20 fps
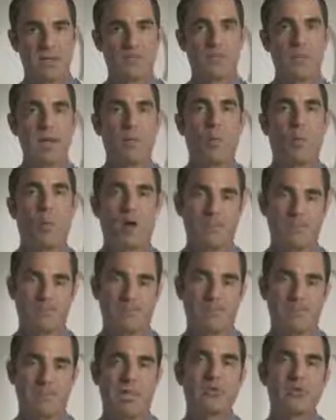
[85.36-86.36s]
Step 1
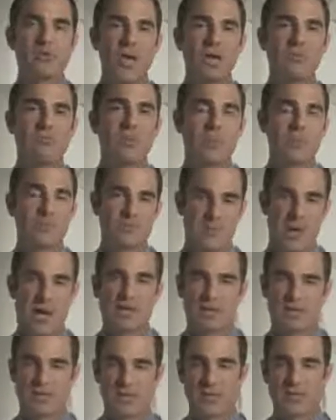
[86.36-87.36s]
Check for
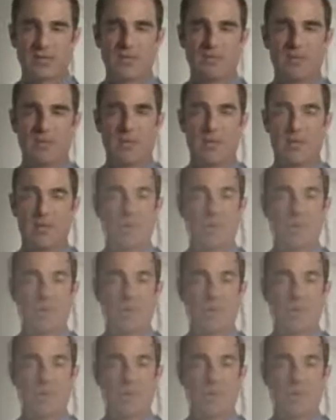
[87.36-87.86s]
responsiveness.